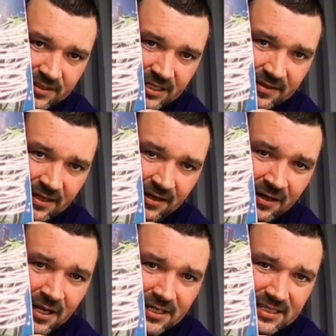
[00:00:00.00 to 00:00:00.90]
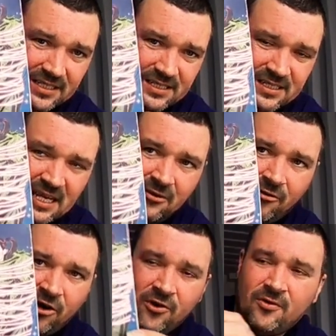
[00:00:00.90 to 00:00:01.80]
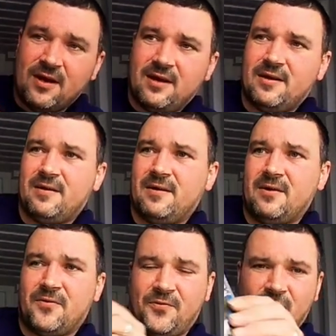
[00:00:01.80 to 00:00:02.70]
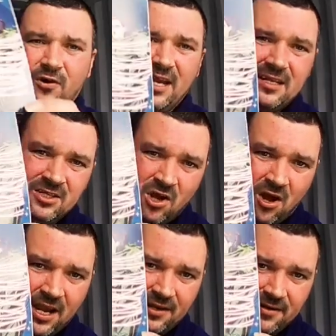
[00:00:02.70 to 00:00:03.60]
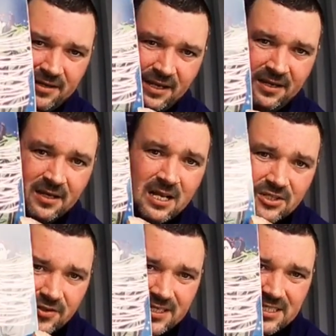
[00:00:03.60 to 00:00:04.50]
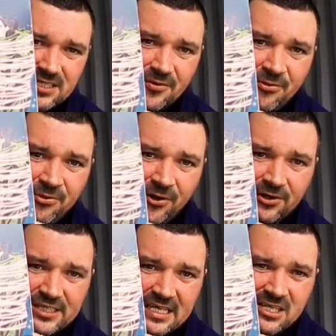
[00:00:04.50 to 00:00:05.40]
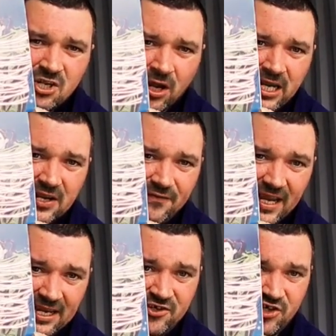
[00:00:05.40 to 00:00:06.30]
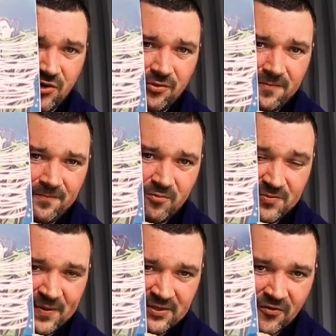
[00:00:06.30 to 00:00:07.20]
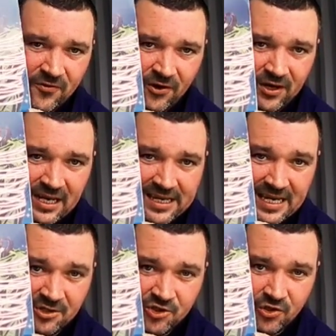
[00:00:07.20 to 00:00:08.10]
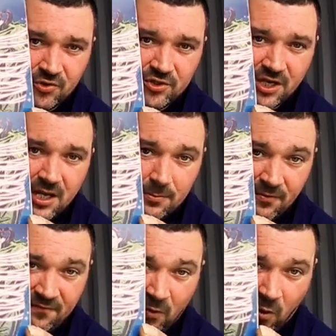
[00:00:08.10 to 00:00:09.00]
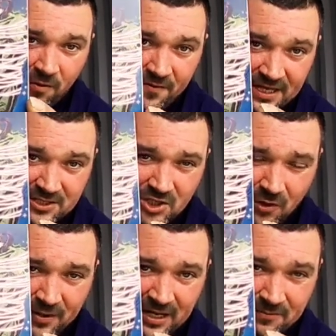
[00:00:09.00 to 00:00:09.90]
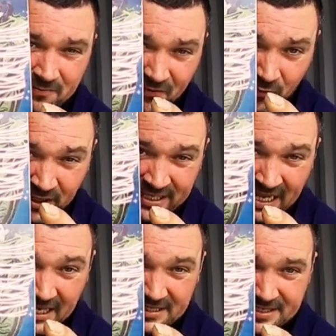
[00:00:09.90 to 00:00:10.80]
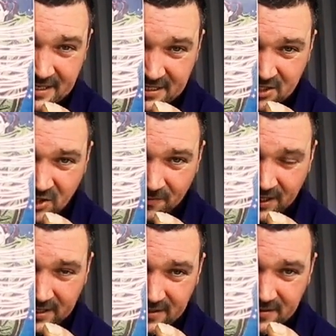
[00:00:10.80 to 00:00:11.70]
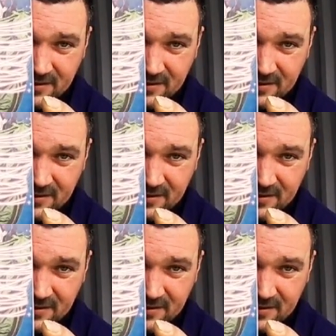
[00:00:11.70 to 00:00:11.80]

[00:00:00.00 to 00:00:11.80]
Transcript: See it there? It says 039. Yeah, so this is the 39th issue, which means there's 38 issues before this comic, before it gets to this comic.